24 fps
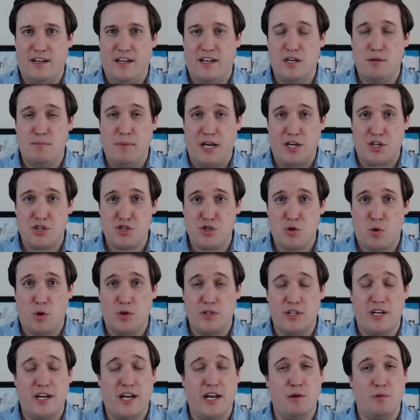and to make sure
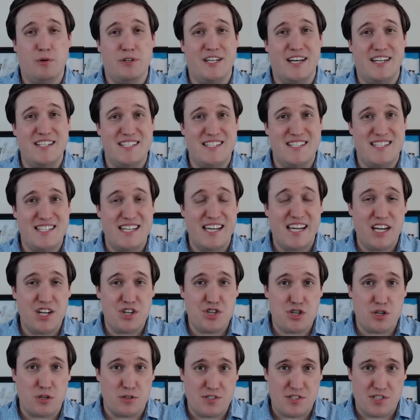that anyone that
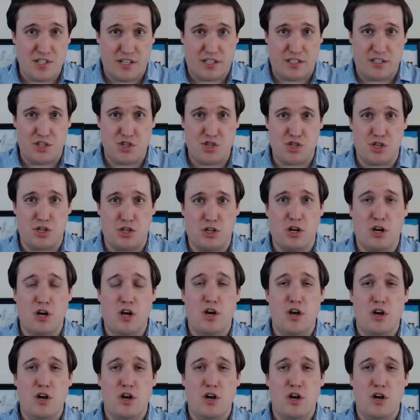sees your signature